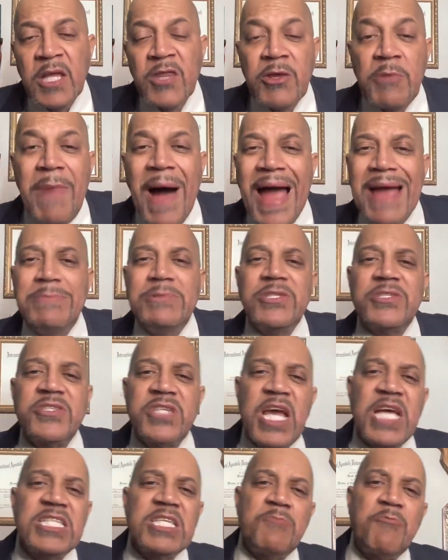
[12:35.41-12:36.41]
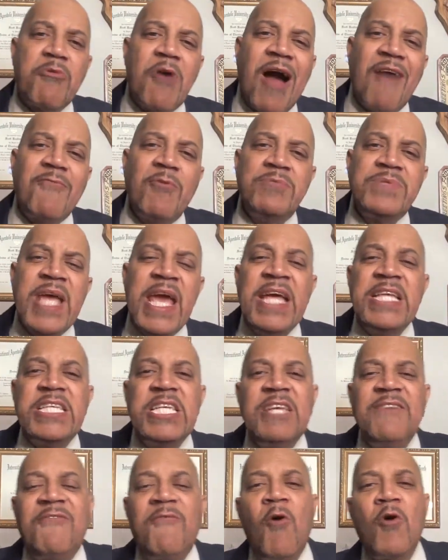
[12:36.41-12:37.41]
The Bible says in Proverbs
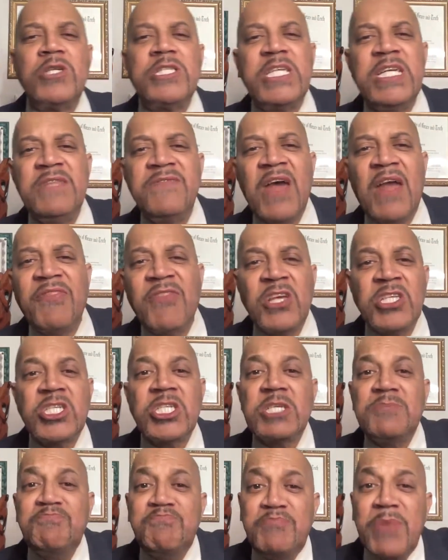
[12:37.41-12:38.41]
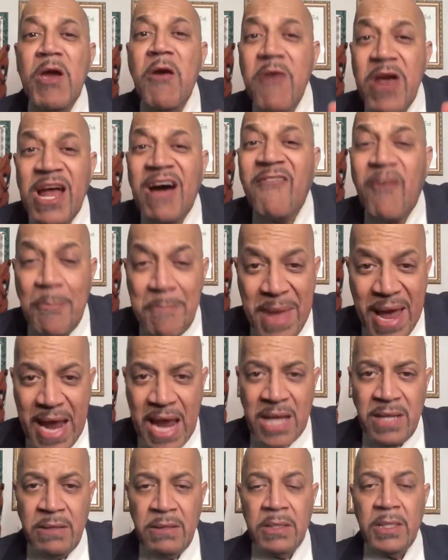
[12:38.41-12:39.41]
18 and 14 that the spirit of a man